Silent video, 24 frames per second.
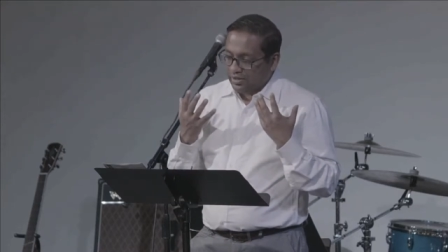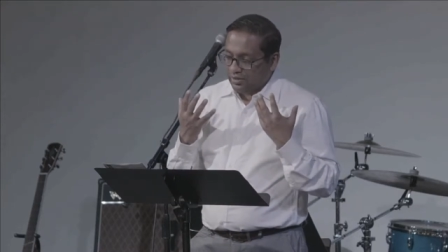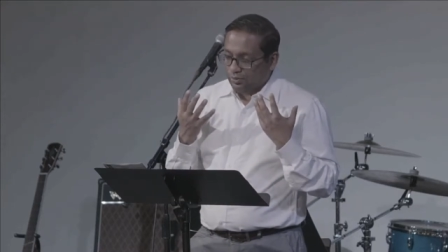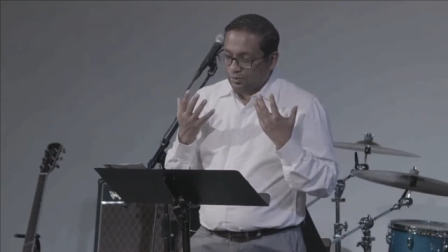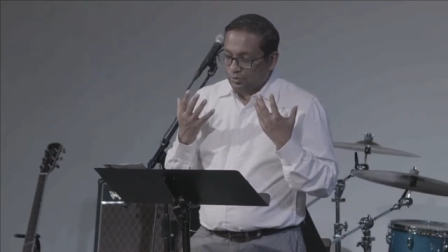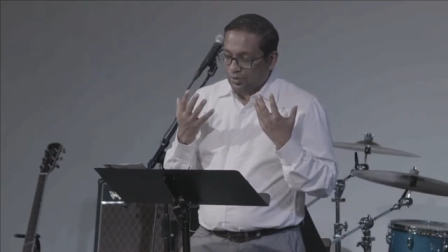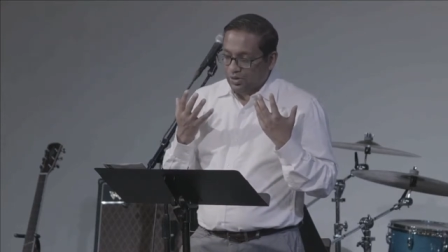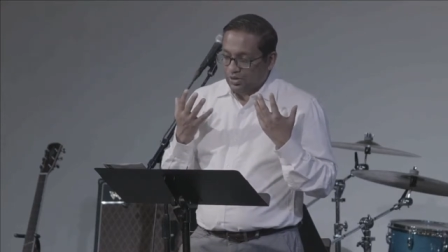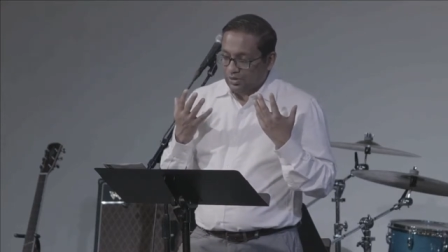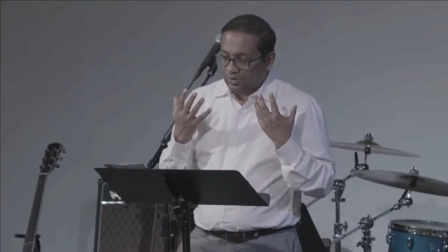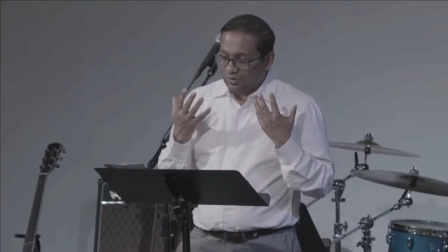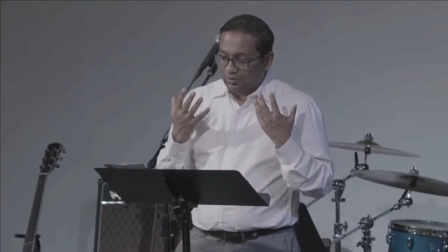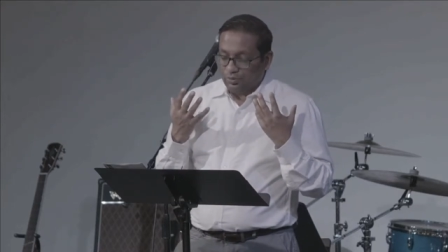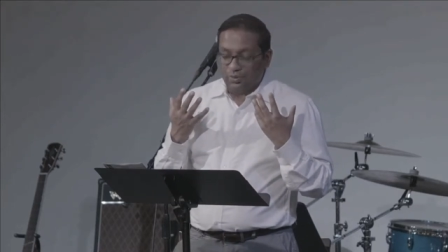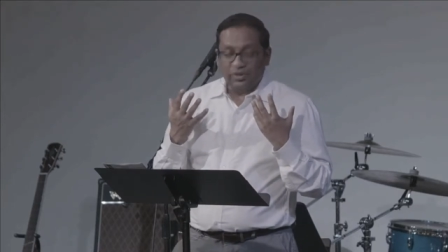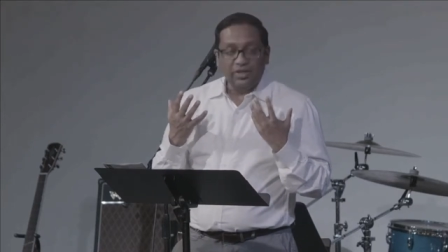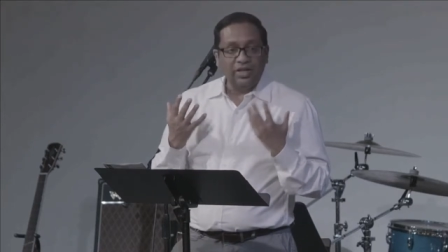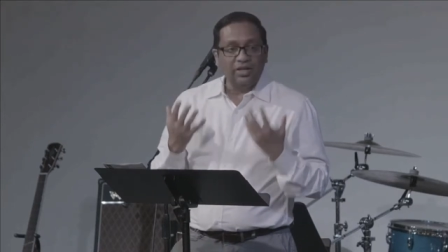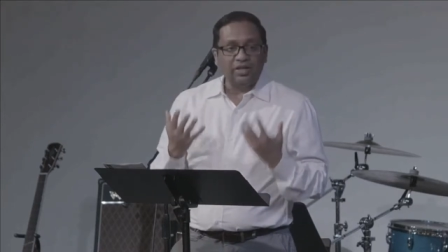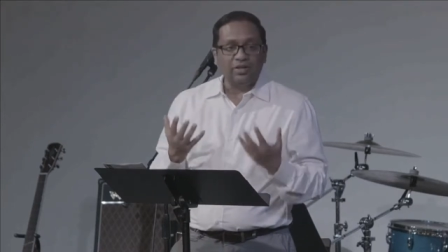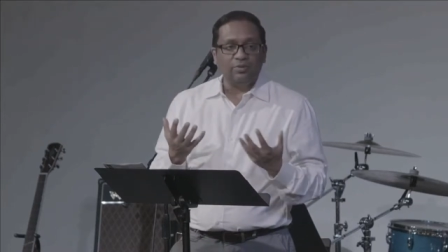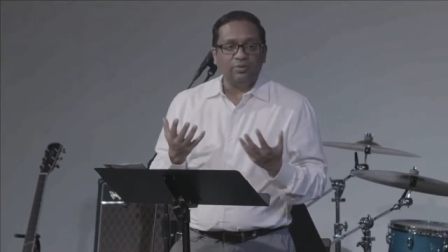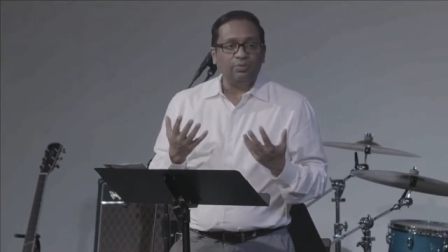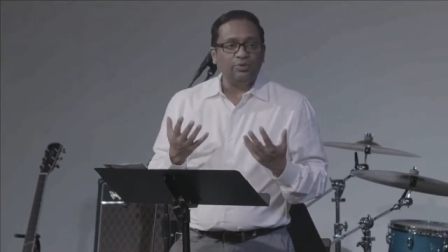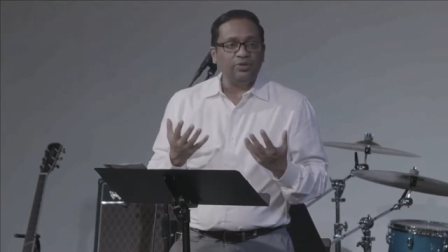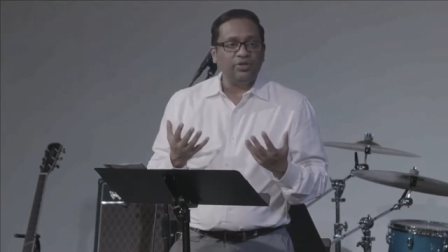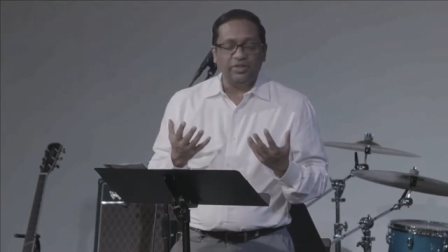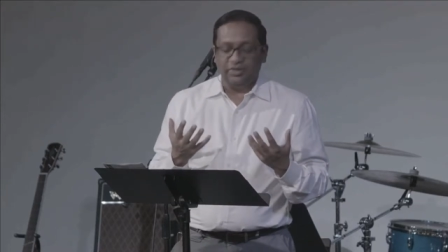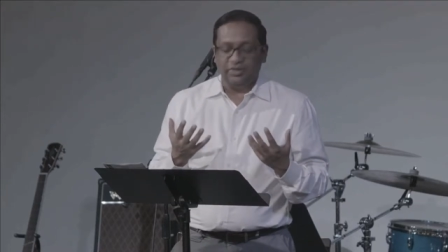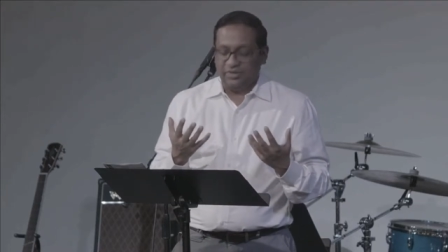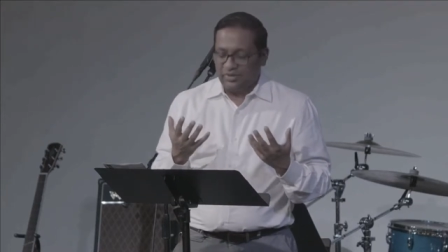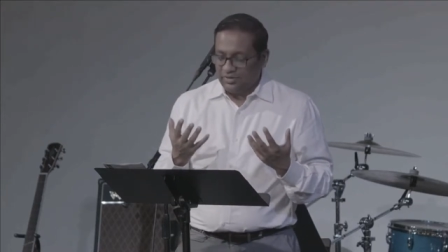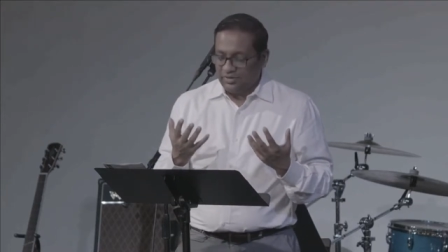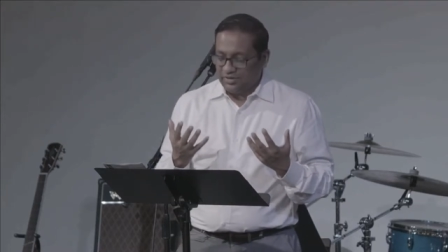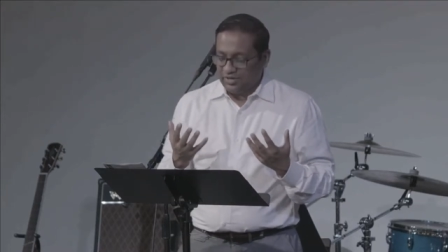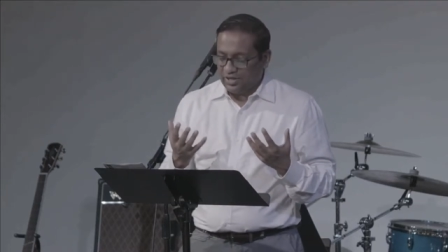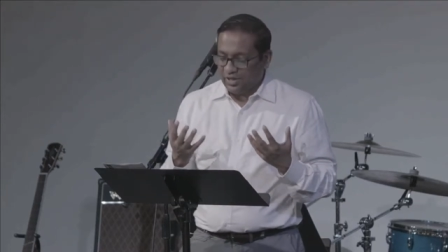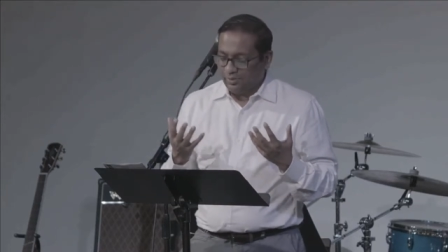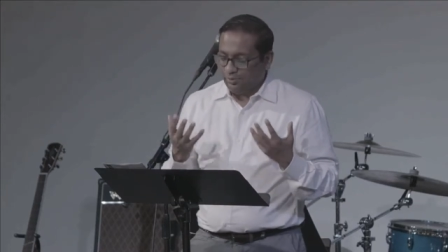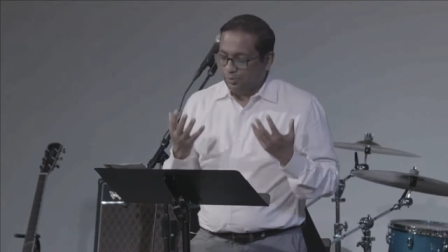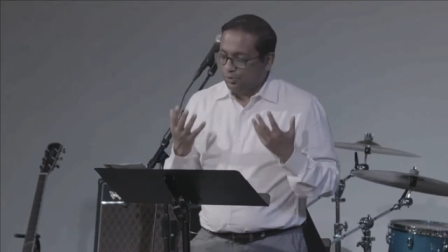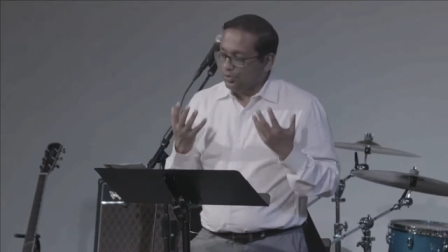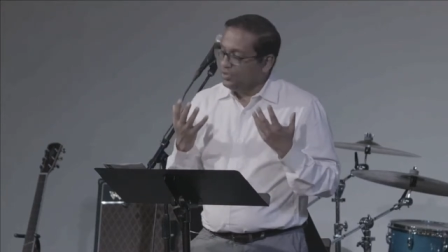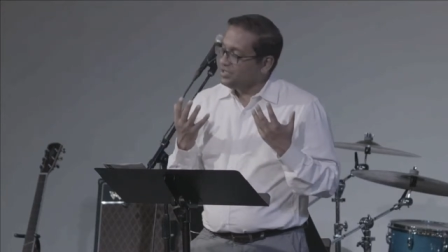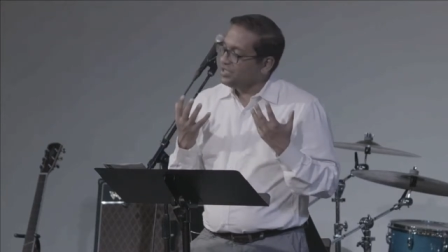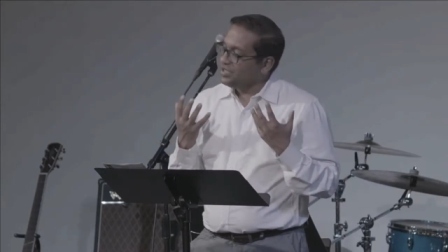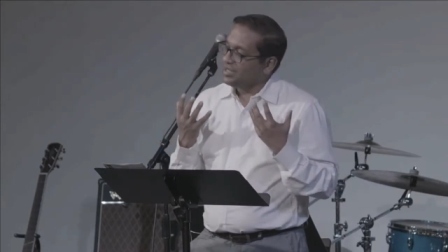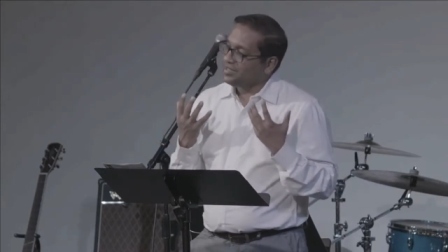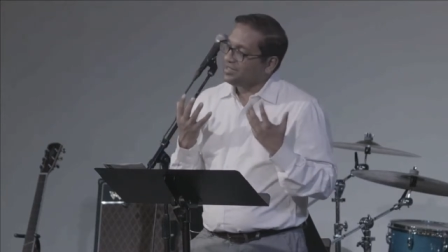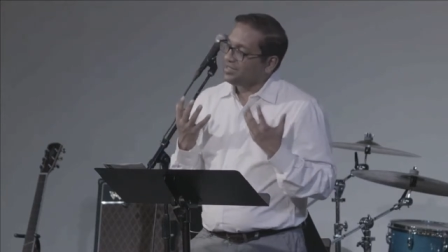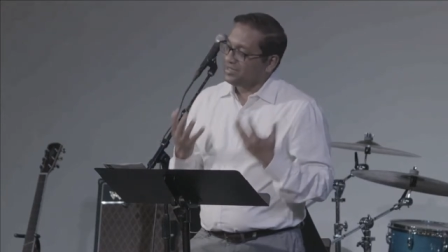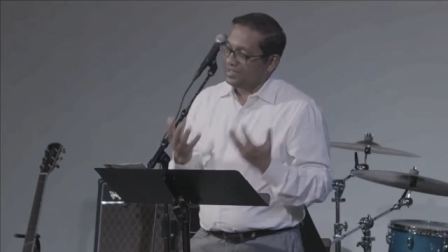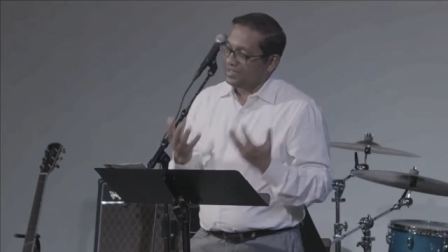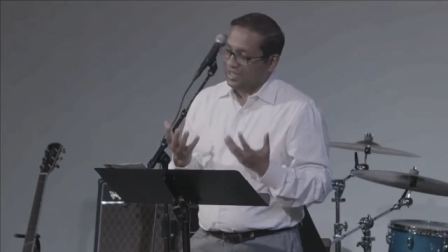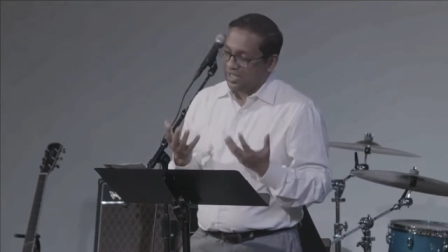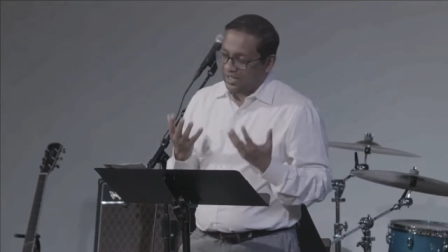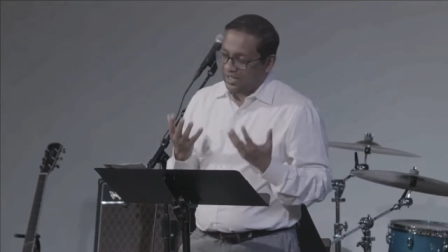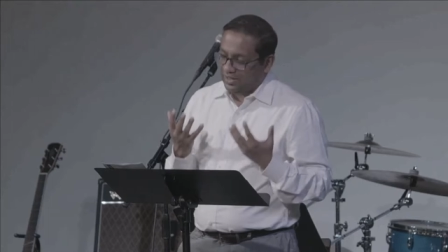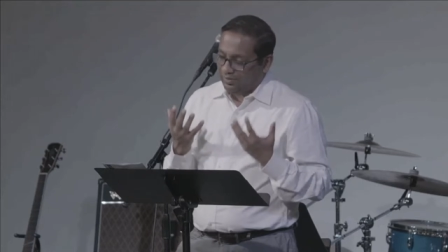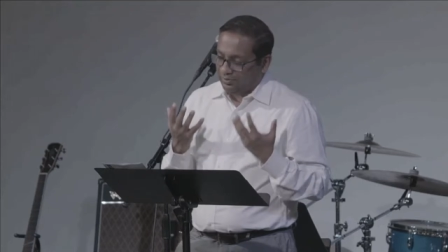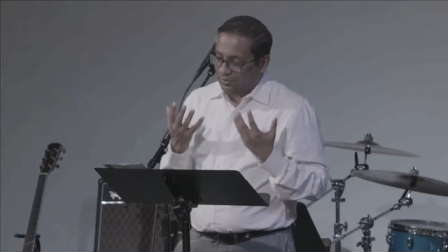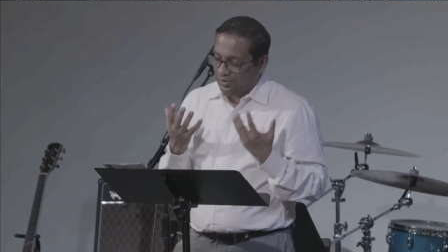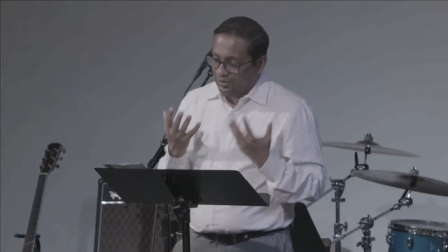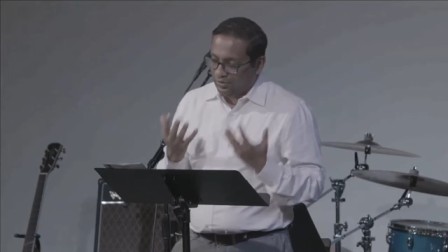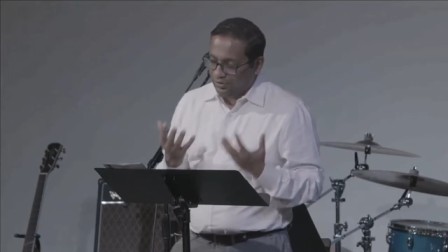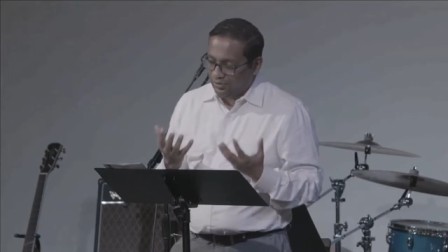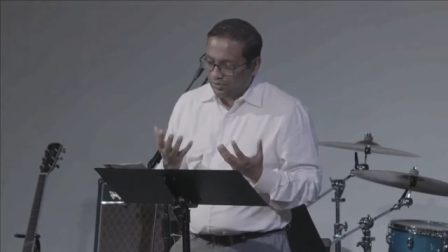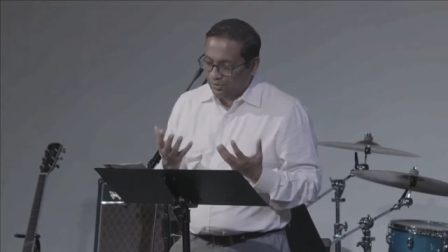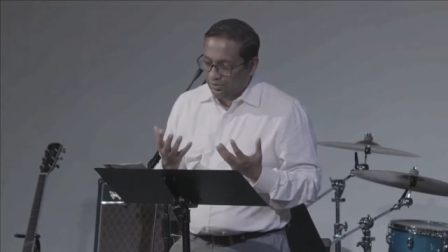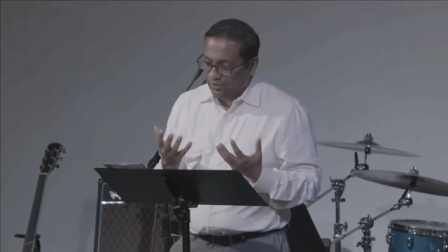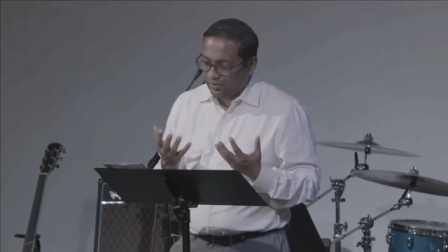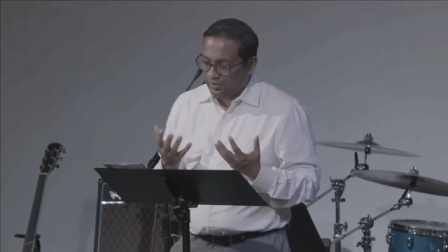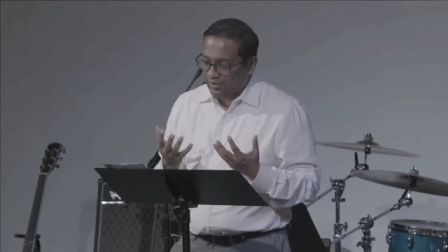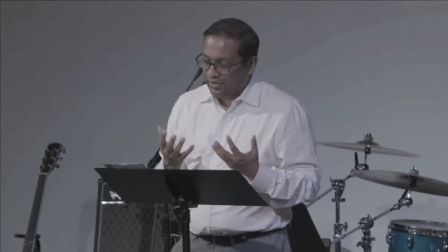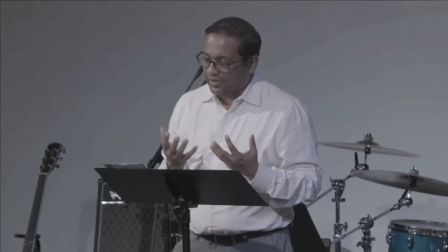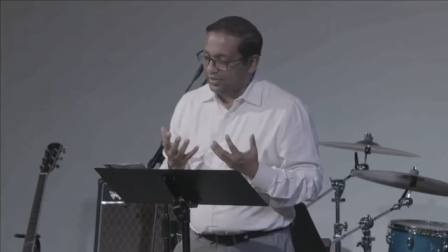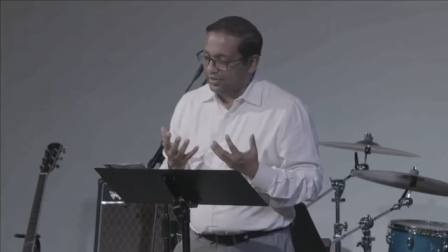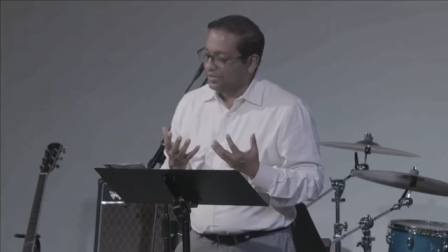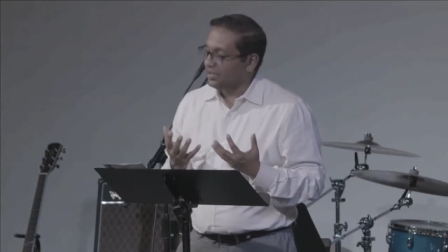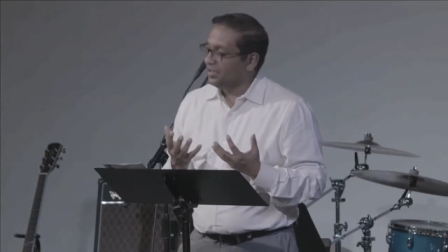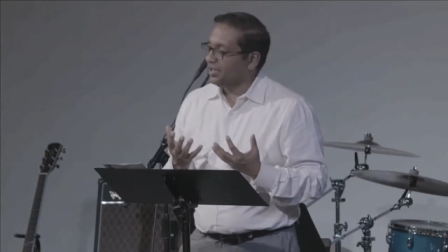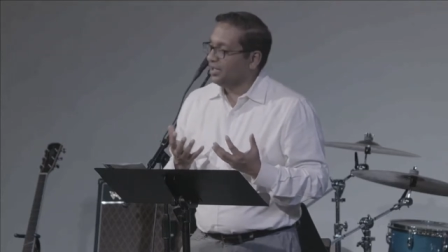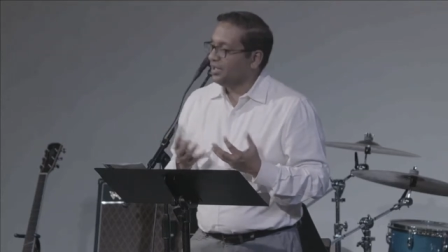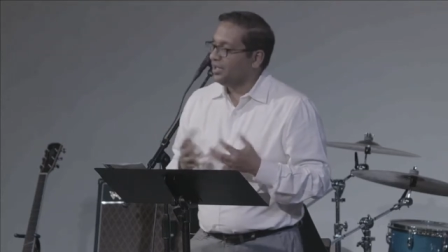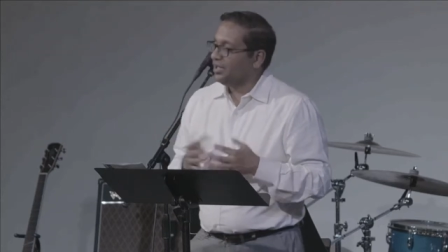when, when they completed the temple, is that same glory.